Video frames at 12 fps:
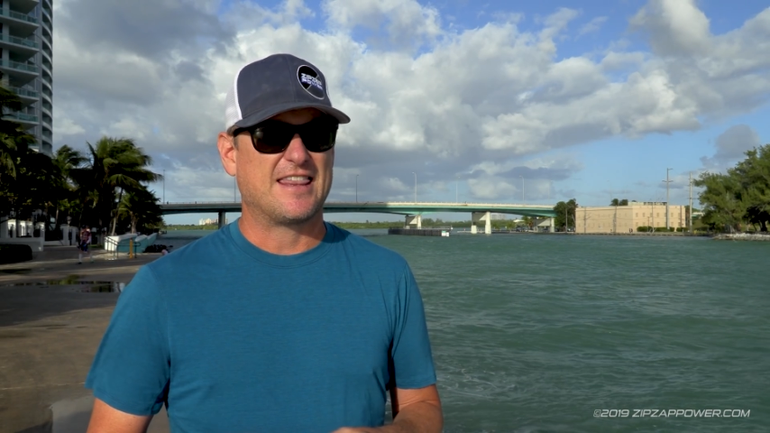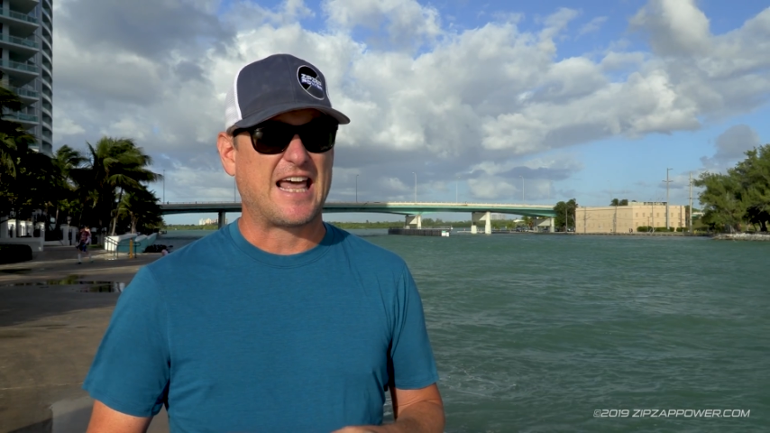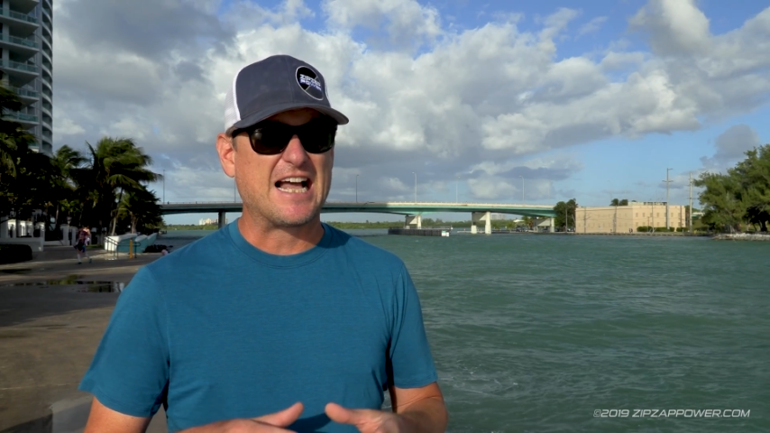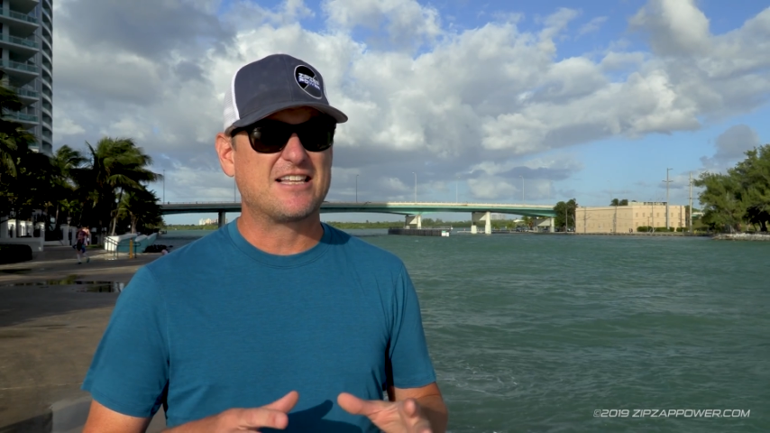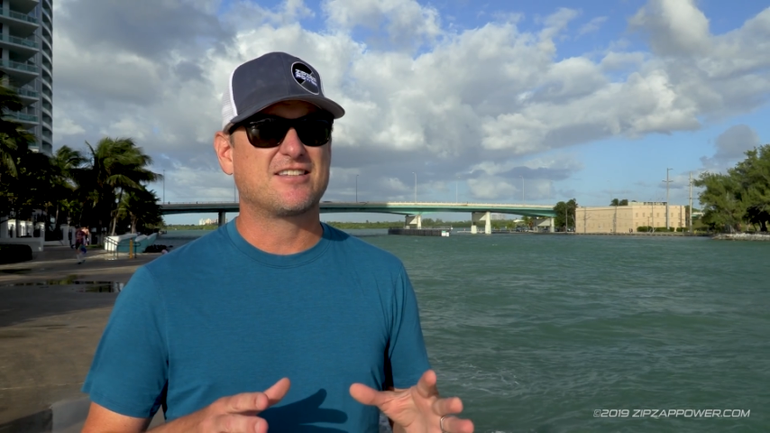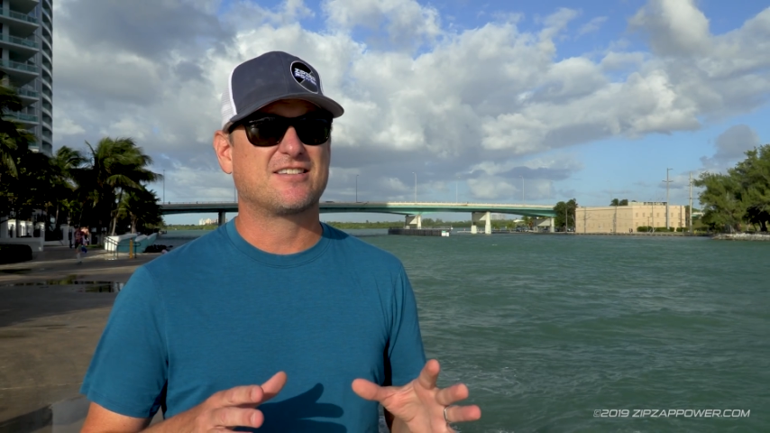
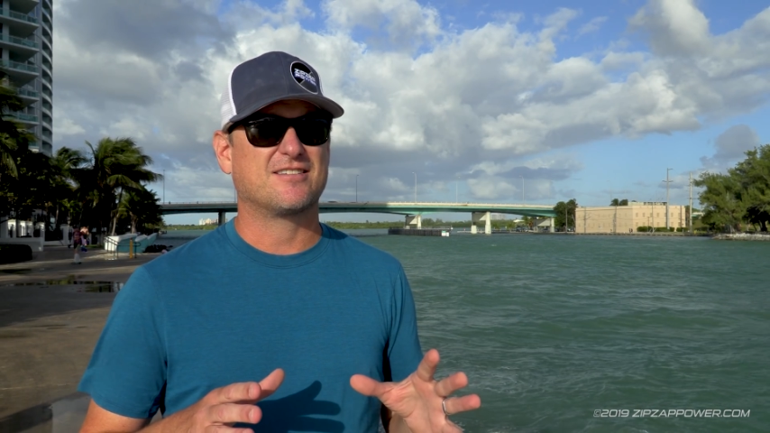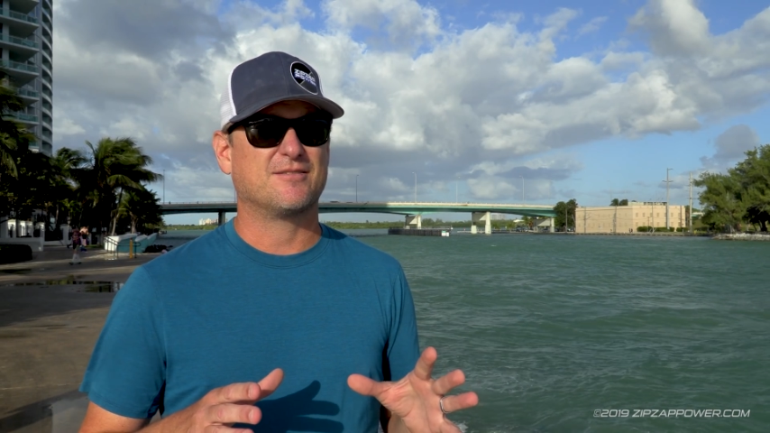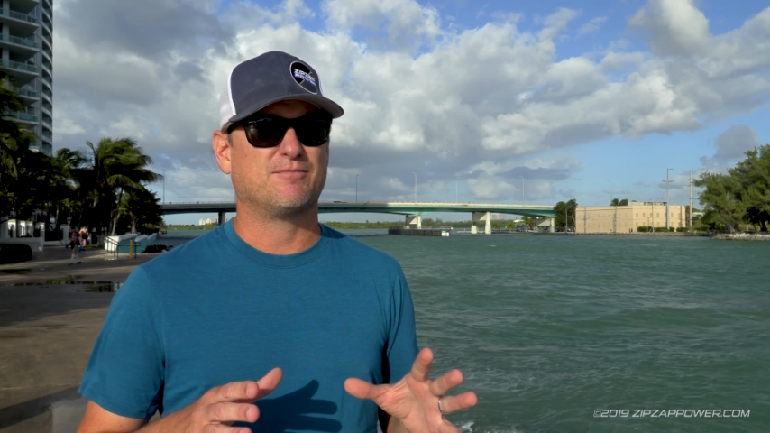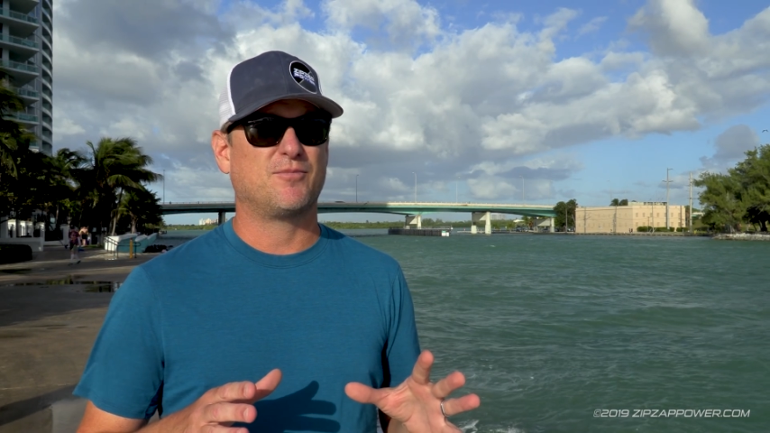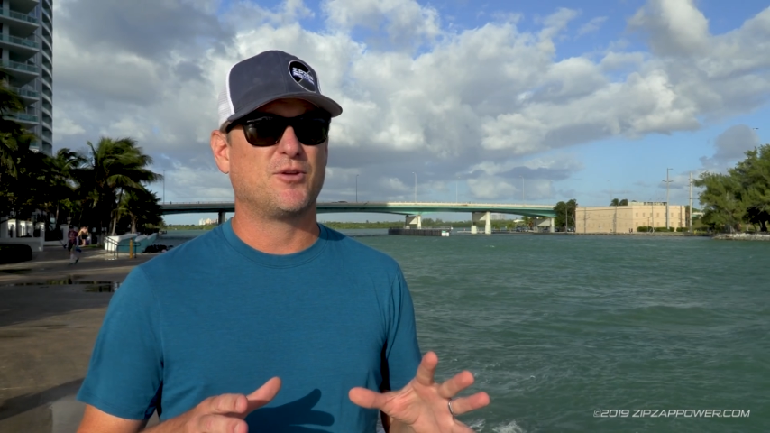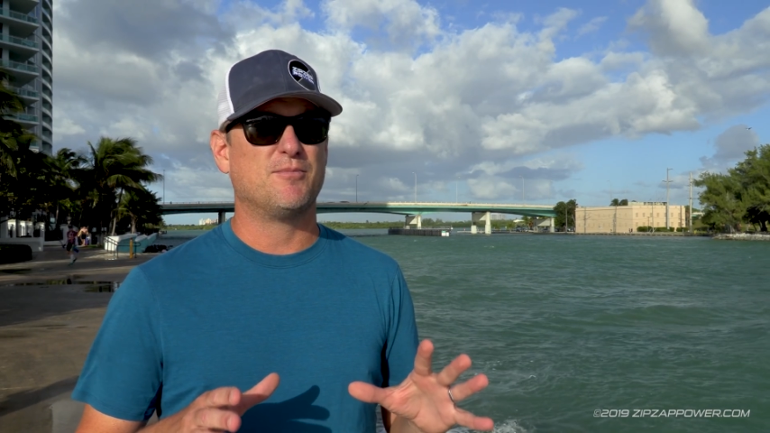That's
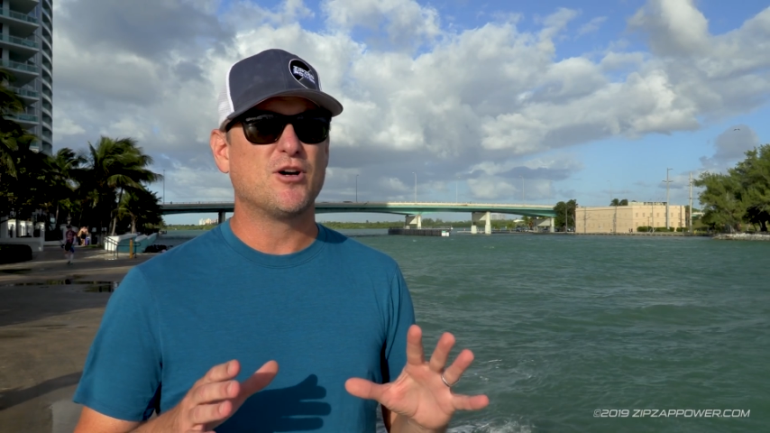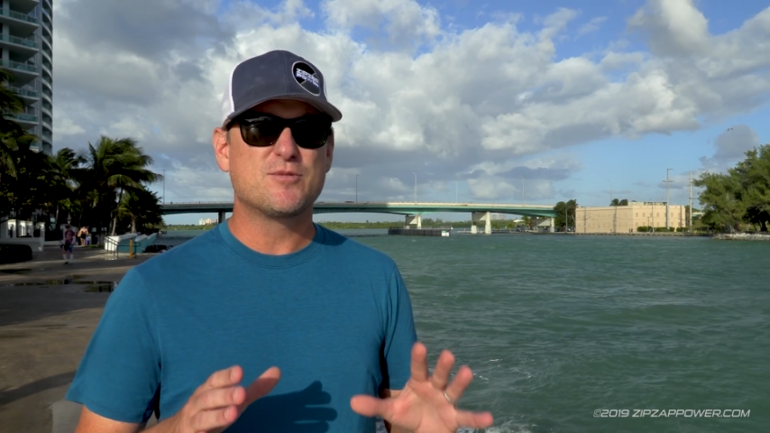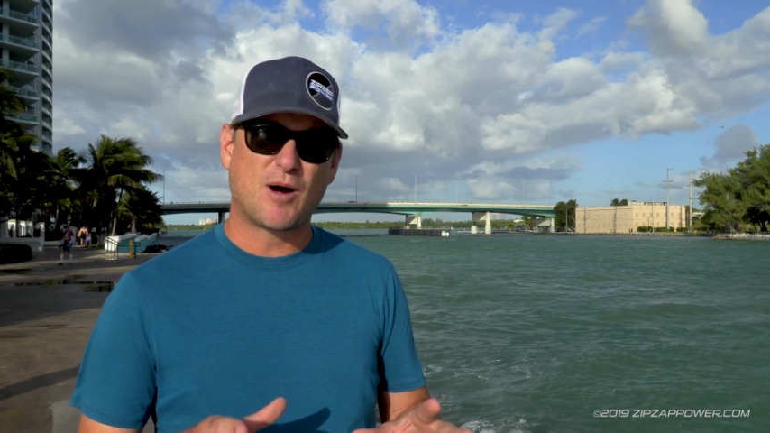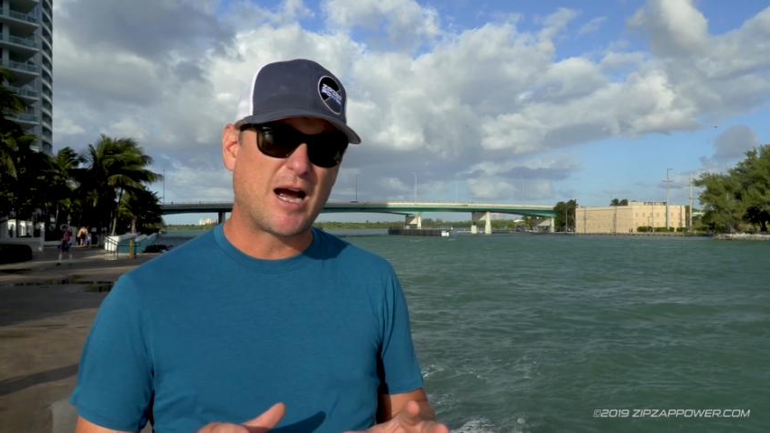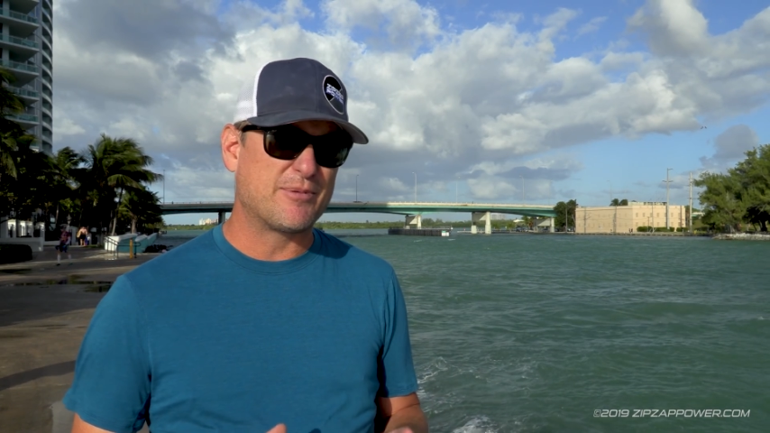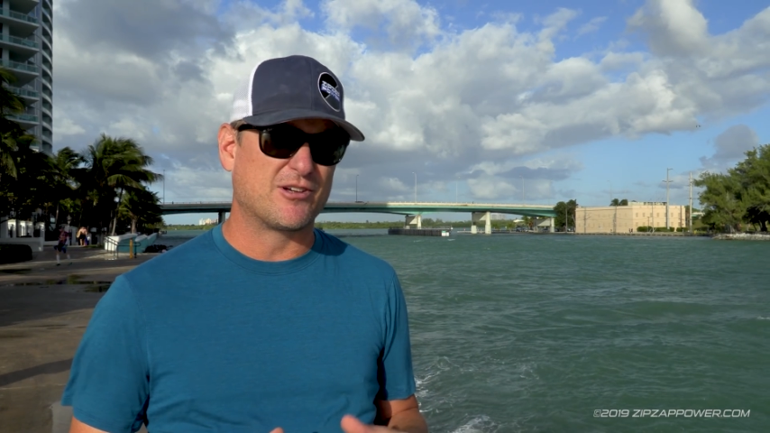the most
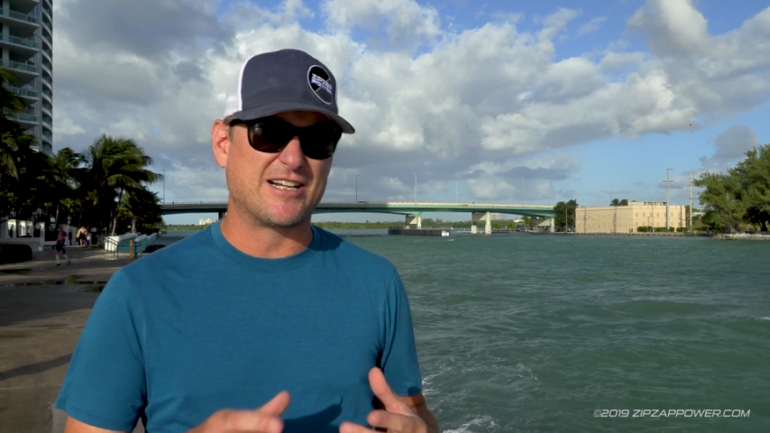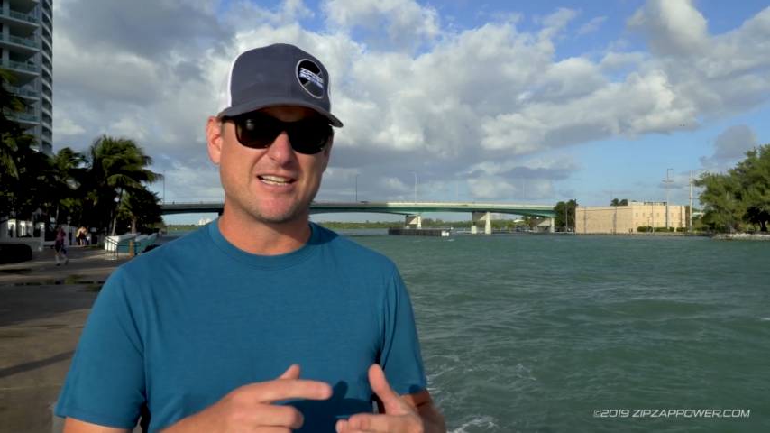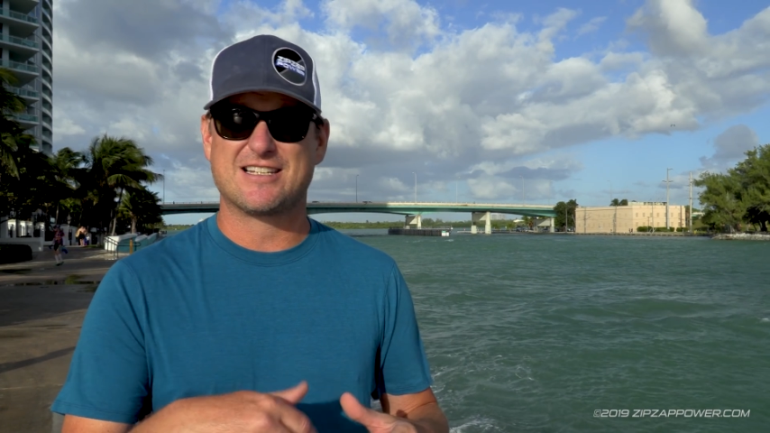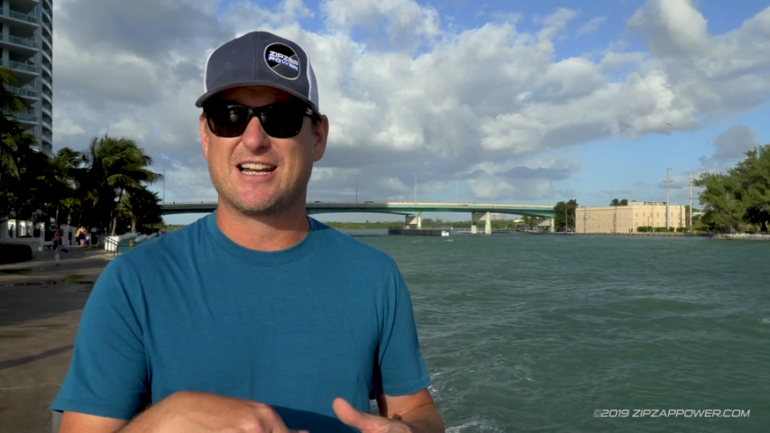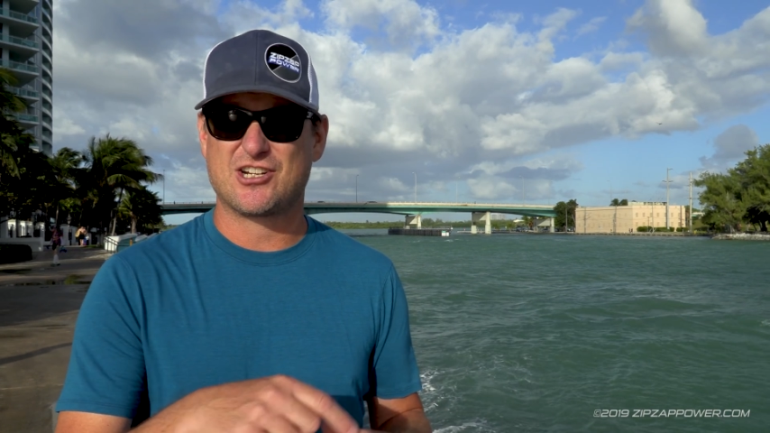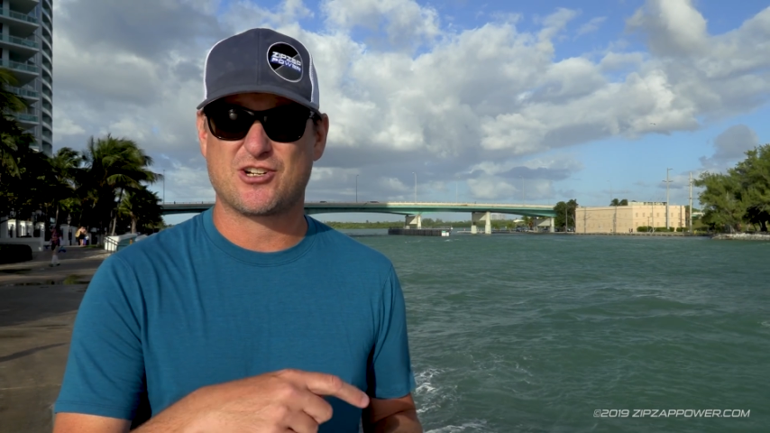popular
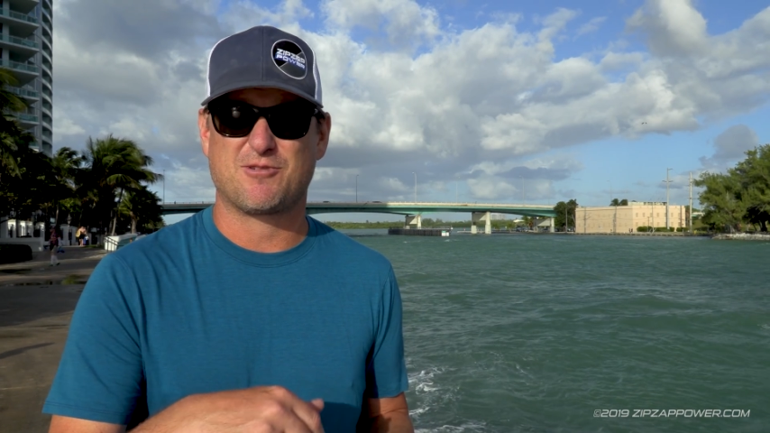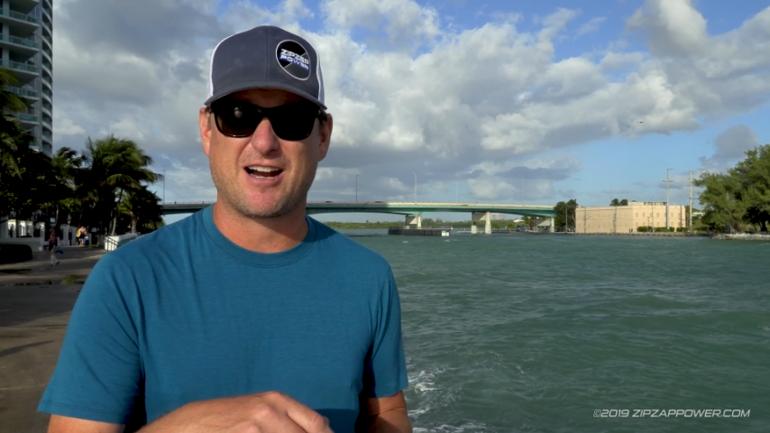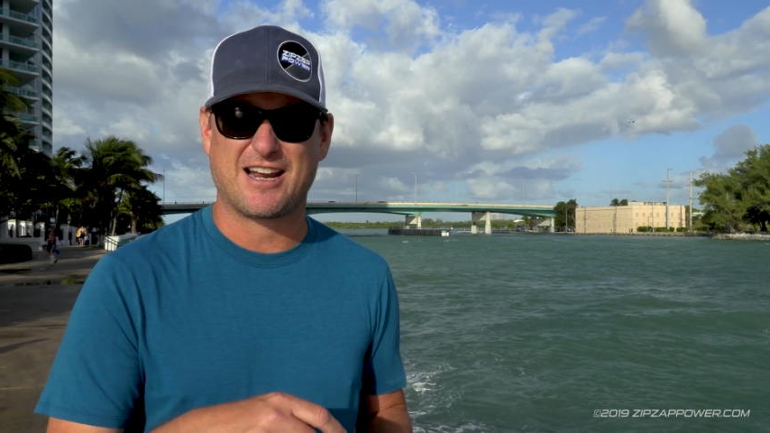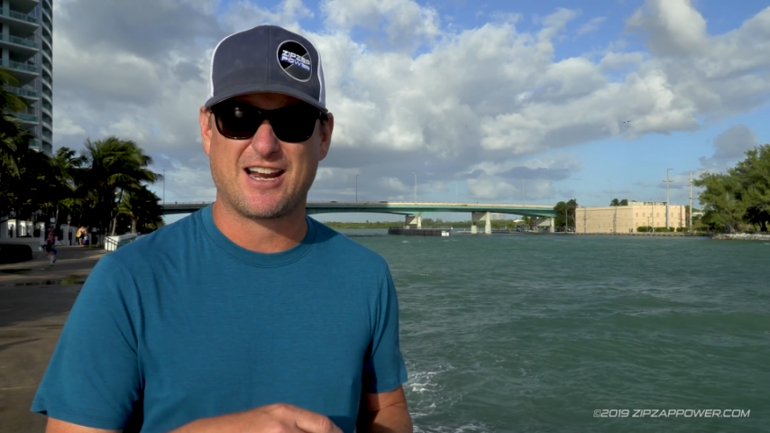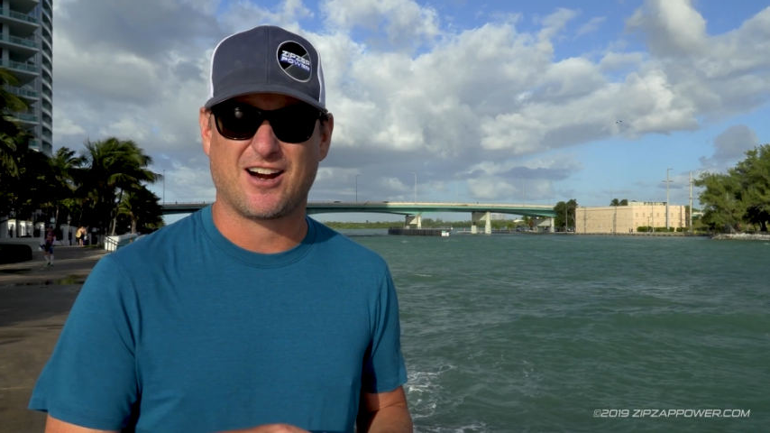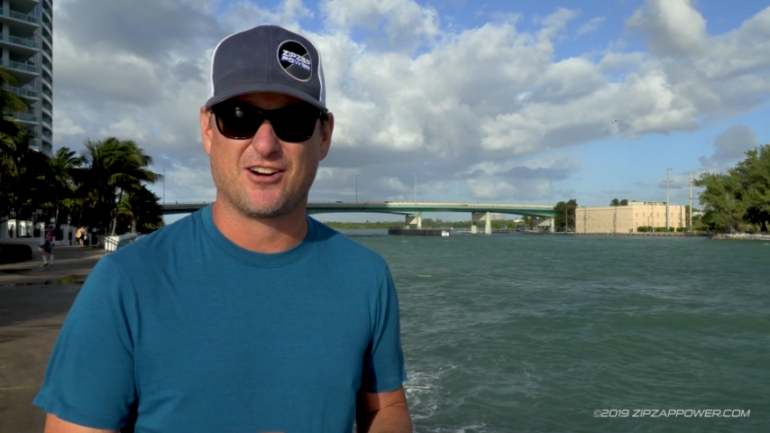destination
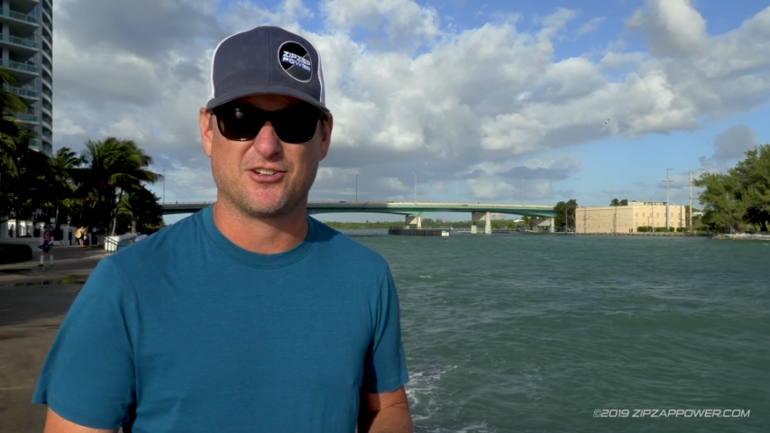right here.